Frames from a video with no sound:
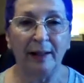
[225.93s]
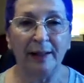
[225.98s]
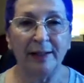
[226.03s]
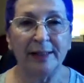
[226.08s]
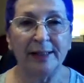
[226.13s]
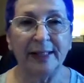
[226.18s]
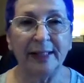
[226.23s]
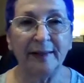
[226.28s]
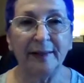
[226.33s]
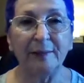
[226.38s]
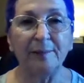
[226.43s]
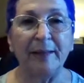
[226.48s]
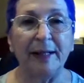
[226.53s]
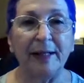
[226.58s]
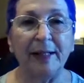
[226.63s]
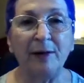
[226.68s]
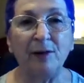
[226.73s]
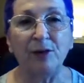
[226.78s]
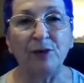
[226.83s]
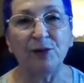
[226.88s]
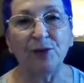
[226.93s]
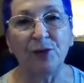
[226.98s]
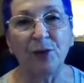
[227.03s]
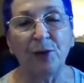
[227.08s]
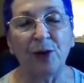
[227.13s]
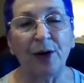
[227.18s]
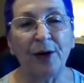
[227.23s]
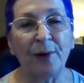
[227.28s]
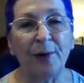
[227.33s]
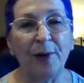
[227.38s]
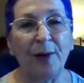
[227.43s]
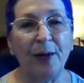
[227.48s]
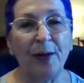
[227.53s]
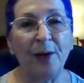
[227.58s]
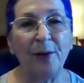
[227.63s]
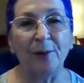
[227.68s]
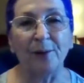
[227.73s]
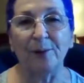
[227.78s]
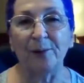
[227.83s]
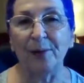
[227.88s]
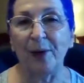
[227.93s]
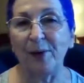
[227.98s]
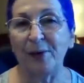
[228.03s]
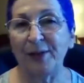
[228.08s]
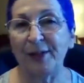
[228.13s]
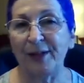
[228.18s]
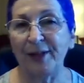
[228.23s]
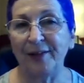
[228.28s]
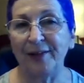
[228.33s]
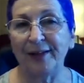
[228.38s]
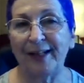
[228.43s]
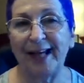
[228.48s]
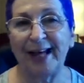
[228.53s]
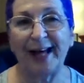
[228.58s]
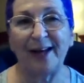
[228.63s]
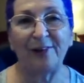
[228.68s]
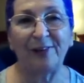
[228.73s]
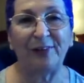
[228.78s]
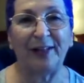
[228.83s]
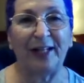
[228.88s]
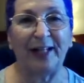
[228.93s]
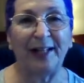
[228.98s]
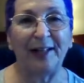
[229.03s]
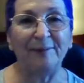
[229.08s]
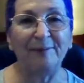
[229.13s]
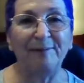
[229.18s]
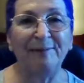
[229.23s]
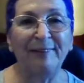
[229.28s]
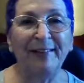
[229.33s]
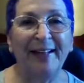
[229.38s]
Seligman for the Roadkill Cafe.